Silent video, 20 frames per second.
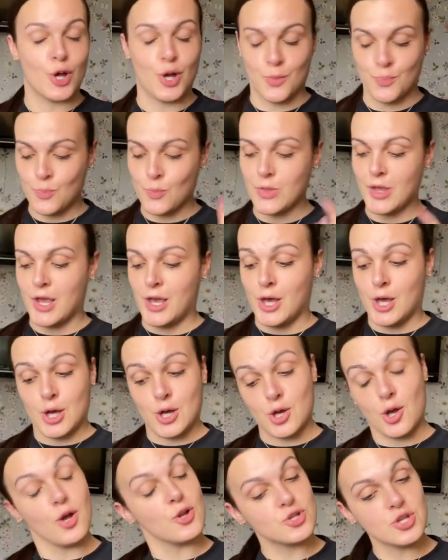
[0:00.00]

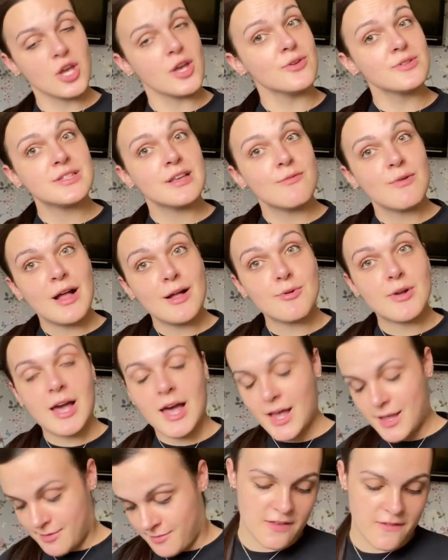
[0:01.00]
I've got to use it while I
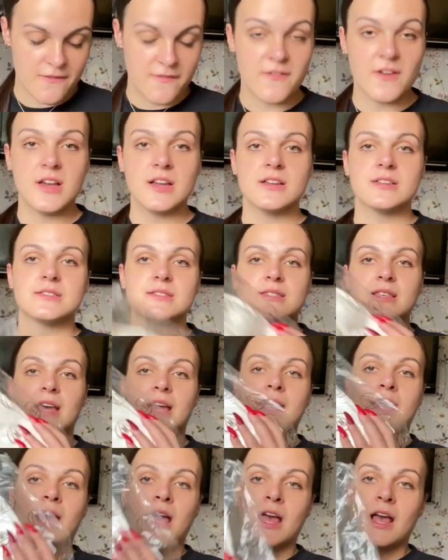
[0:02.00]
can. First
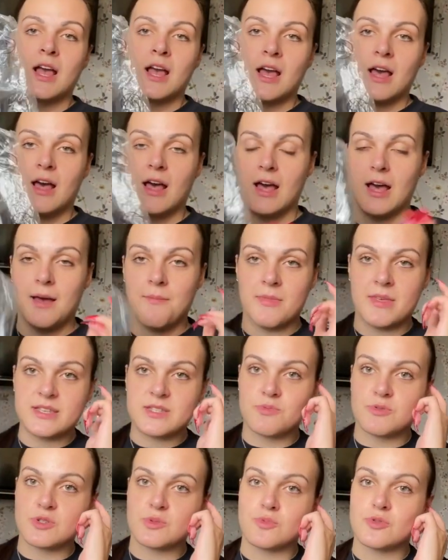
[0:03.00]
thing,
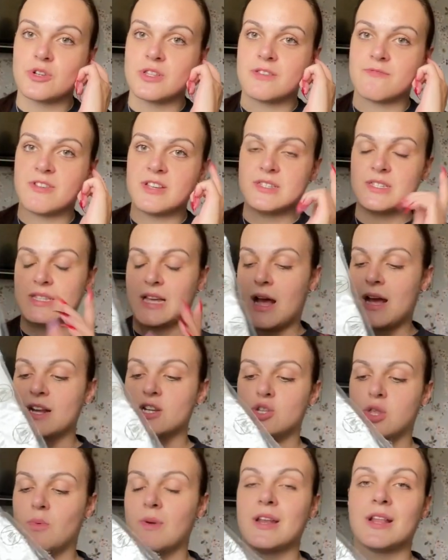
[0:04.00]
this was one of the reasons I
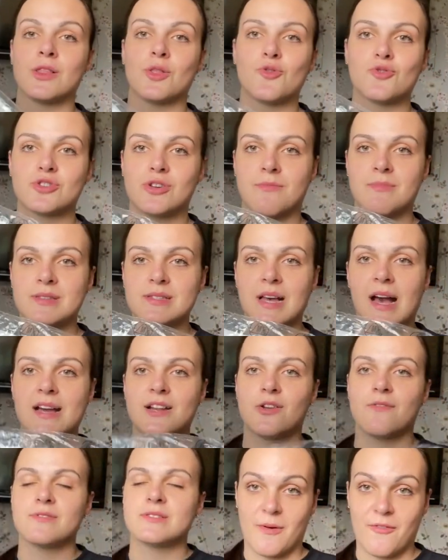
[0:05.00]
actually went and looked on misguided.
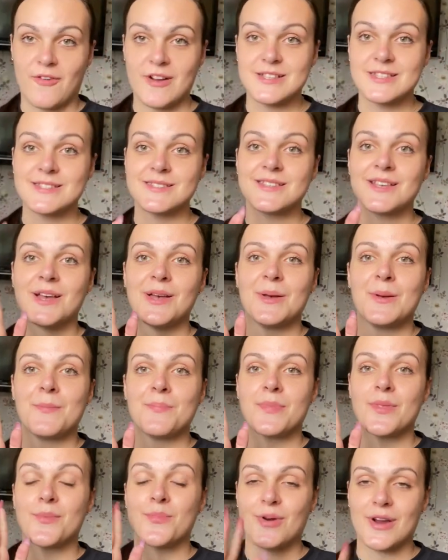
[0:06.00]
Obviously, my friend's
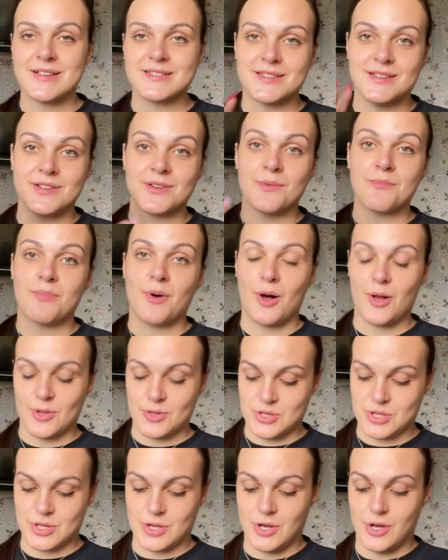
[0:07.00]
present, but
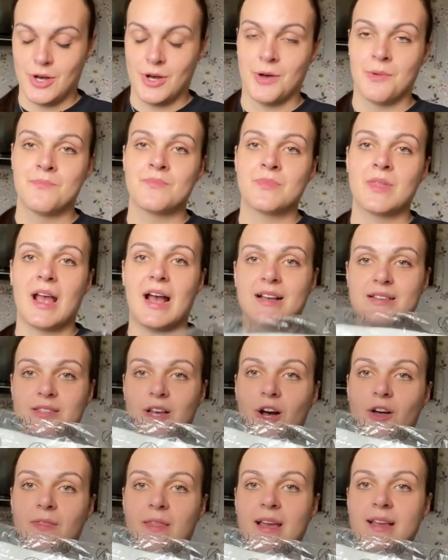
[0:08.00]
also I
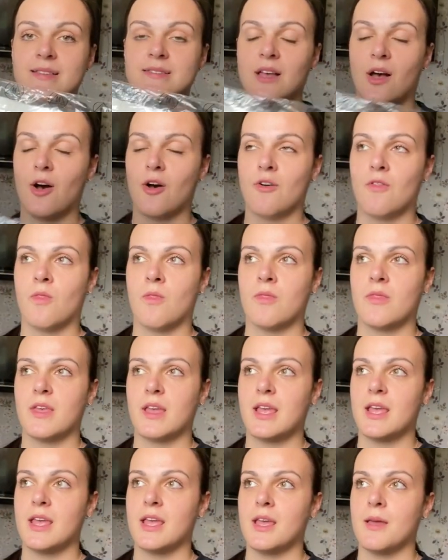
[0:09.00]
saw this on
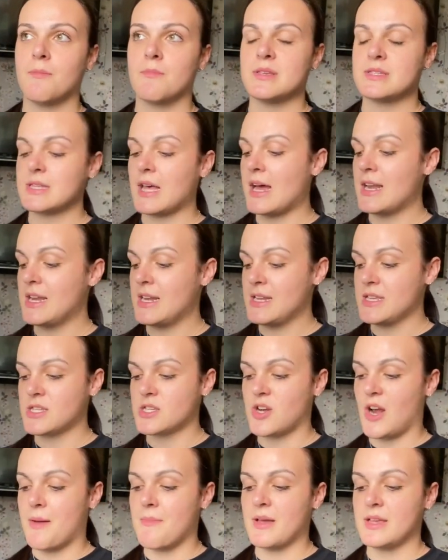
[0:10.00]
the misguided
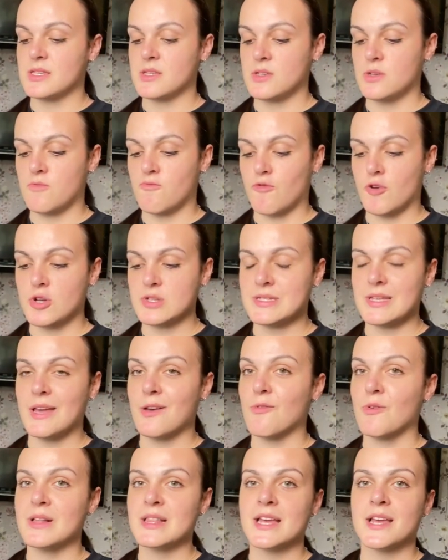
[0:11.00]
Instagram. It's Rosie
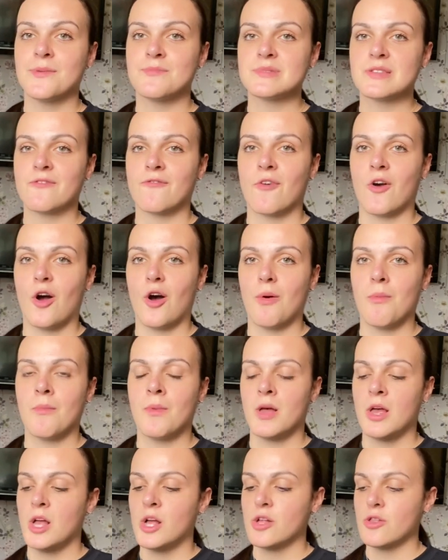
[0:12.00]
Williams from
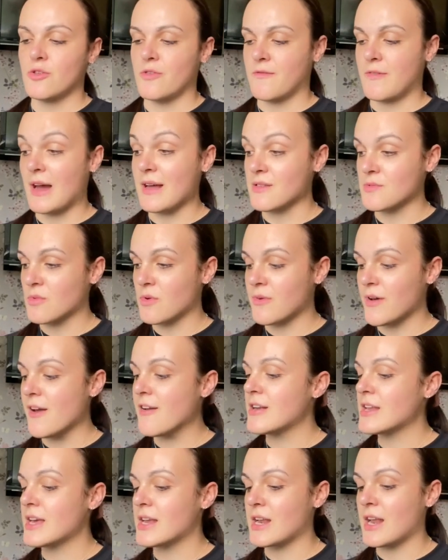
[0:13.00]
Love Island were
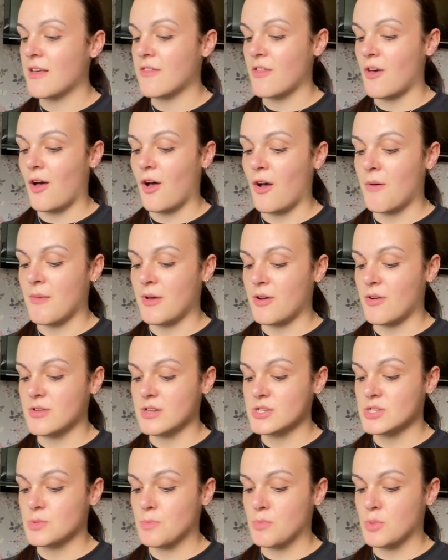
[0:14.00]
wearing it, and I thought, oh my god,
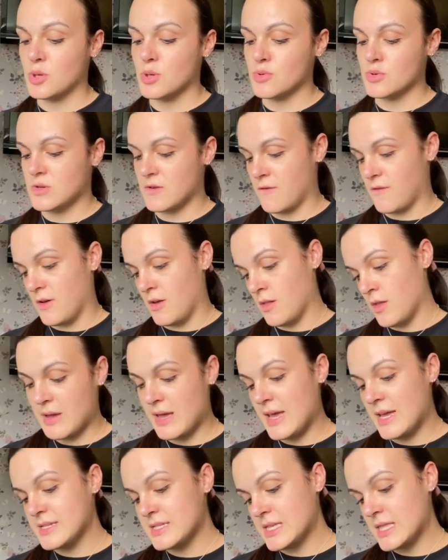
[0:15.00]
it's beautiful.
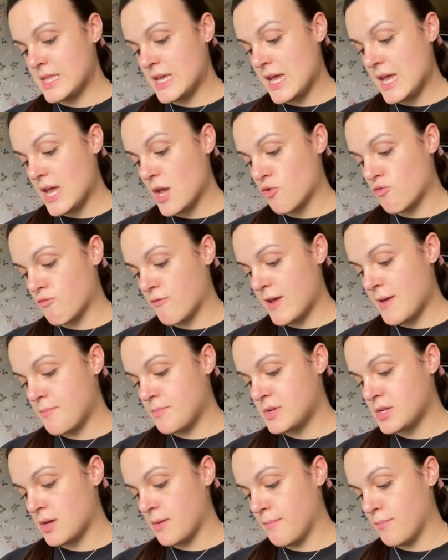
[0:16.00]
It's the
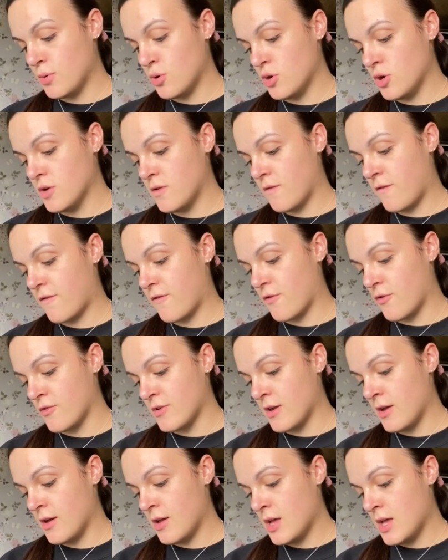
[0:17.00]
ribbed button
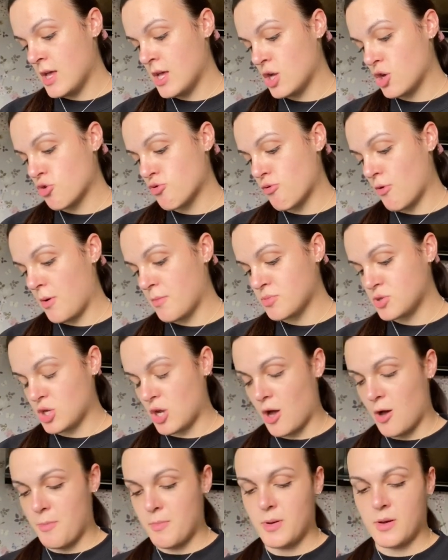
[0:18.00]
front crop
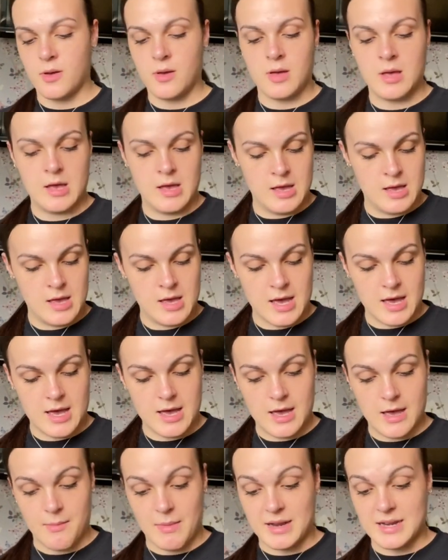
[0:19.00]
top,
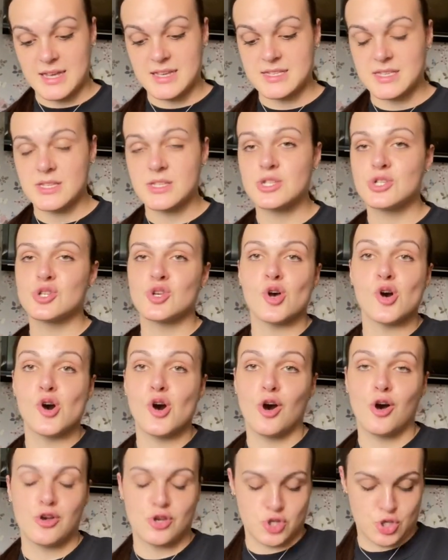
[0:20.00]
and it's
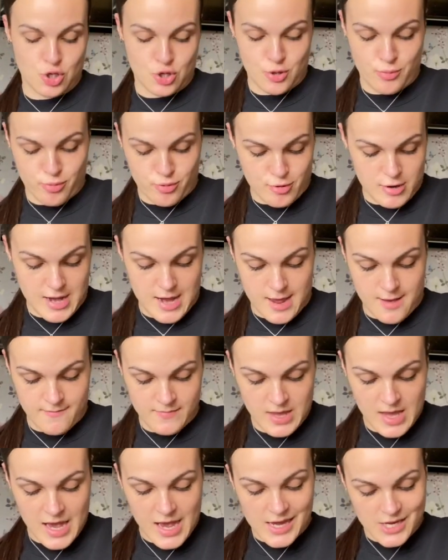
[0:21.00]
so pretty.
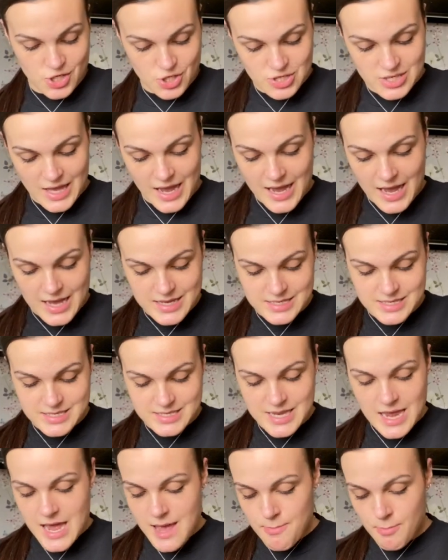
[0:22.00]
It's just like a
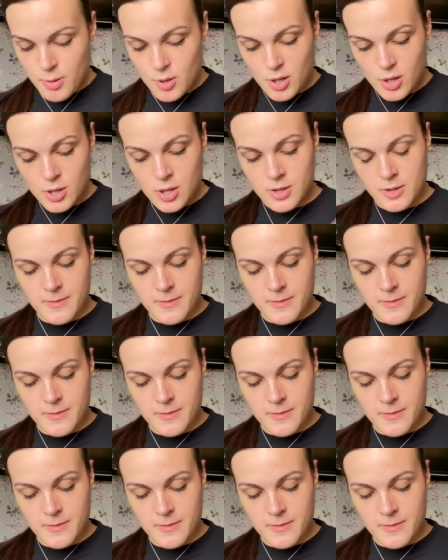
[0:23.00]
staple,